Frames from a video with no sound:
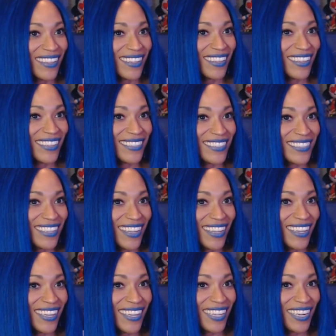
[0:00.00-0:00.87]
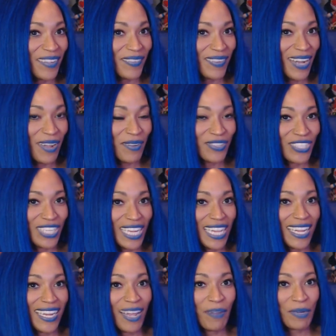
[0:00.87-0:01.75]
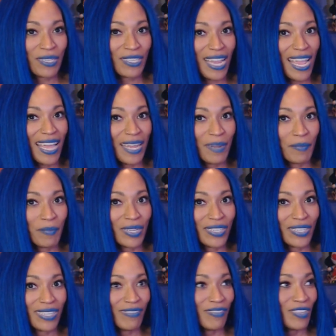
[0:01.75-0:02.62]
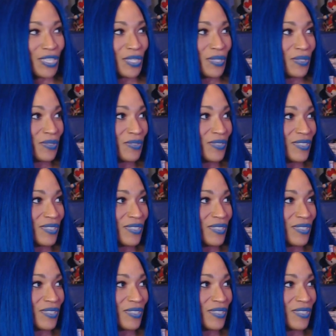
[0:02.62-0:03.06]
It's good. I mean, I was shit. I wish I had a million views,